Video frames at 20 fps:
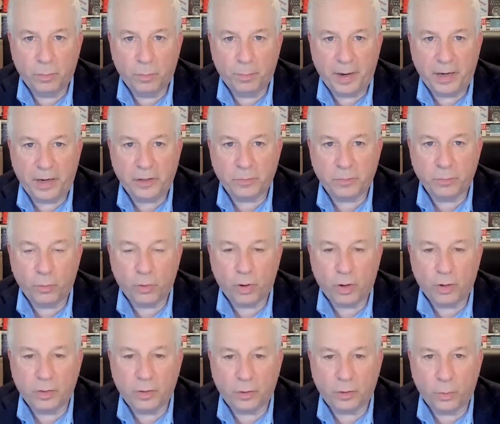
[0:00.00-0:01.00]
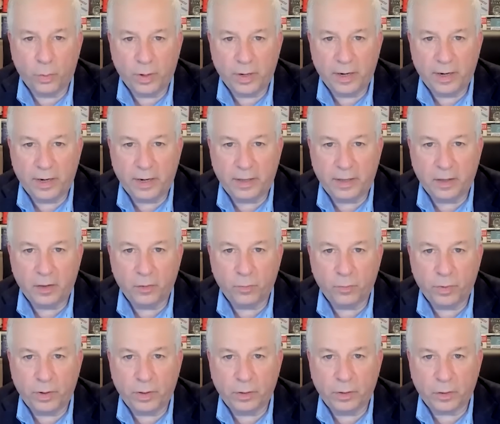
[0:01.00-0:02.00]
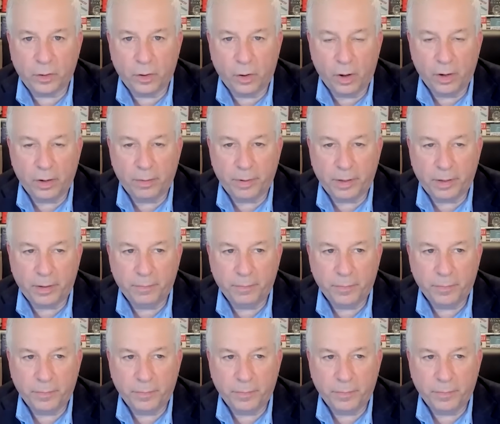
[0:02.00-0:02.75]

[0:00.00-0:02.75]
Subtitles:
based more on liquidity than the real economy,